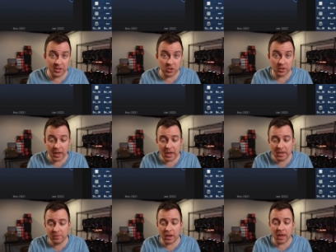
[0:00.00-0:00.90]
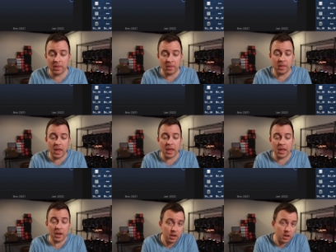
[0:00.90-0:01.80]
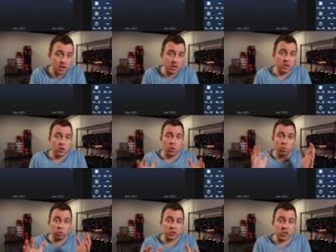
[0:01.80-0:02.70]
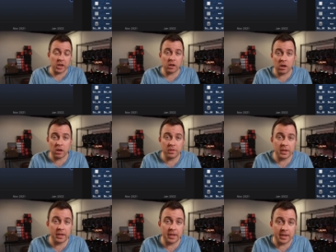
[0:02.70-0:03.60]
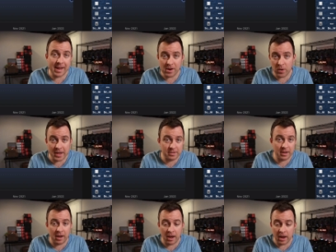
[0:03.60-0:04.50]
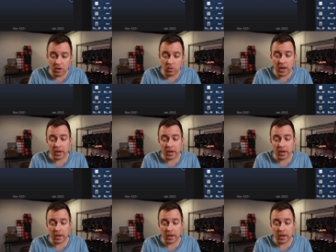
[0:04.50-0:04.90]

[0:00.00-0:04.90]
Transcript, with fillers: Ledger Live, and then we'll check on the Nano S and Nano